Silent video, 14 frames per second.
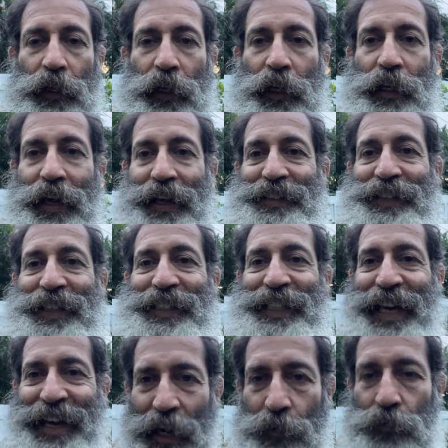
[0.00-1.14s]
And that is a
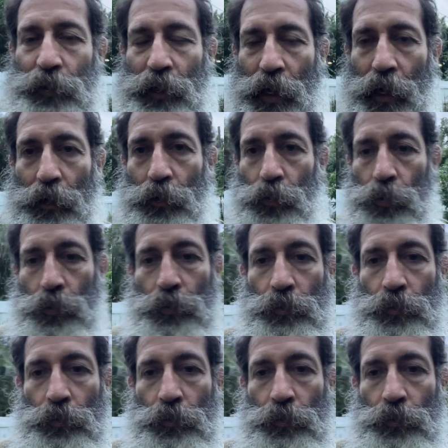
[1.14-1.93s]
day avocado.